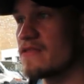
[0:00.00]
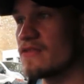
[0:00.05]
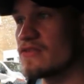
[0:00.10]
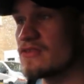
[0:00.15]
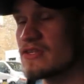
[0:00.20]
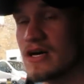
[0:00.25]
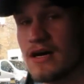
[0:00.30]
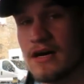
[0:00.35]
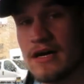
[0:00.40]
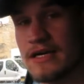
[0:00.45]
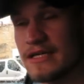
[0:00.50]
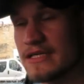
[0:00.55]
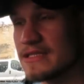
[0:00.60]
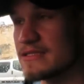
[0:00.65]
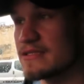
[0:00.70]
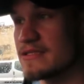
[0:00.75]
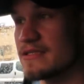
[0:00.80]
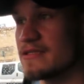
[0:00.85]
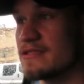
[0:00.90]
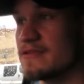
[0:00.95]
the
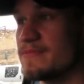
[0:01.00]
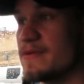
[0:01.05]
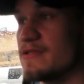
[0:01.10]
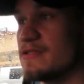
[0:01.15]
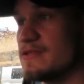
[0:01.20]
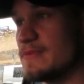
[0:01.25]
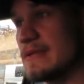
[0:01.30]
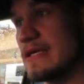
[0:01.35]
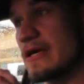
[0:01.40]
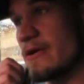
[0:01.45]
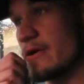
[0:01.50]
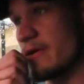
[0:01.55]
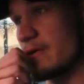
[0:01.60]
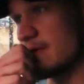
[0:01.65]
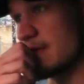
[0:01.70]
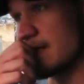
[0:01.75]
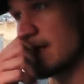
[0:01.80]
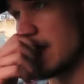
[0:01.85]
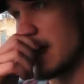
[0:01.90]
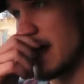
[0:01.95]
tyres that are supposed to be
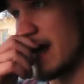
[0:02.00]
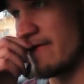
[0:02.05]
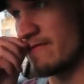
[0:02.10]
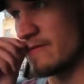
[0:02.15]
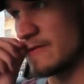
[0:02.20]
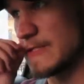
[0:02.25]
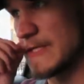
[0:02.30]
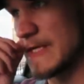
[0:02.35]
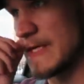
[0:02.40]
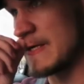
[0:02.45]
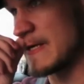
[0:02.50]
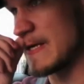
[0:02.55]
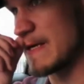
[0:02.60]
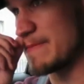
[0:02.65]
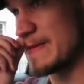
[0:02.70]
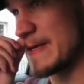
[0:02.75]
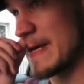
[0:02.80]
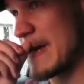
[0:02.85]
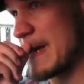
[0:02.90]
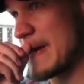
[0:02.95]
going on the car haven't turned
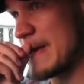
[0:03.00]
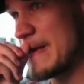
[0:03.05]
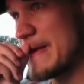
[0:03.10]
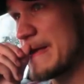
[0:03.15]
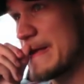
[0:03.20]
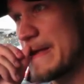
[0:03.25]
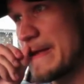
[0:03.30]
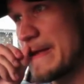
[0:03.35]
up yet.